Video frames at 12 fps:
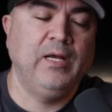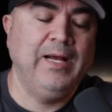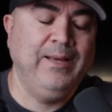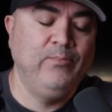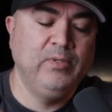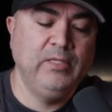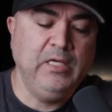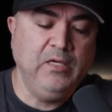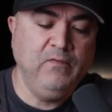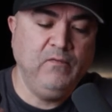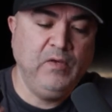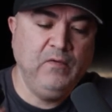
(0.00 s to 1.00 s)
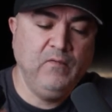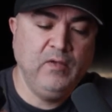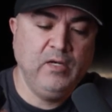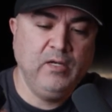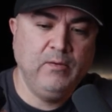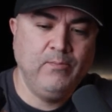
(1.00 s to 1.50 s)
I believe
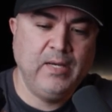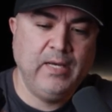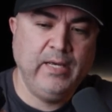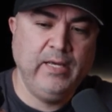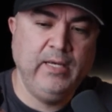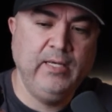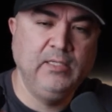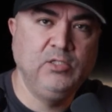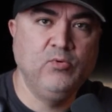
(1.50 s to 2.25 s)
even in my